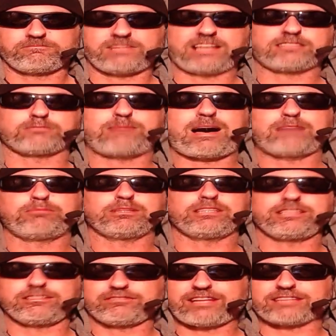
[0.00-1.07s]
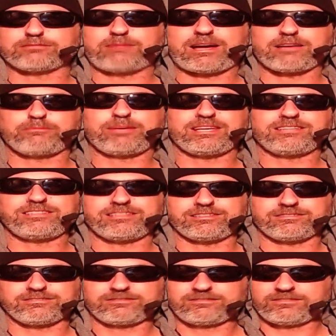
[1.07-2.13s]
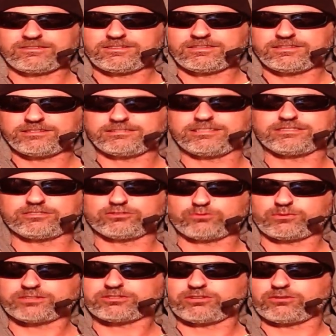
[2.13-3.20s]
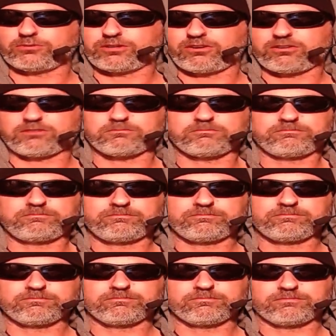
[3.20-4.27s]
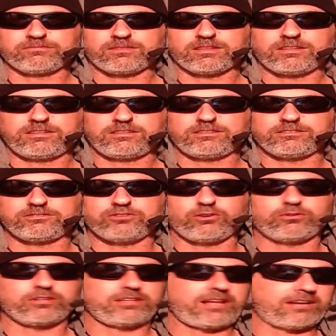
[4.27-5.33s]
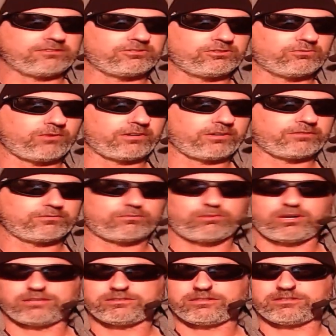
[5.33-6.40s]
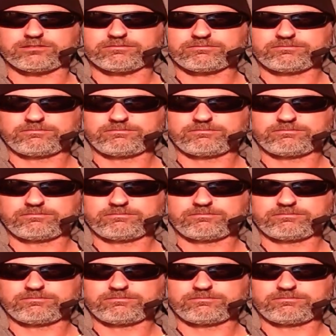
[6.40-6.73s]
That's my belief. That's my opinion. This is what's going on. Don't announce you're running for president.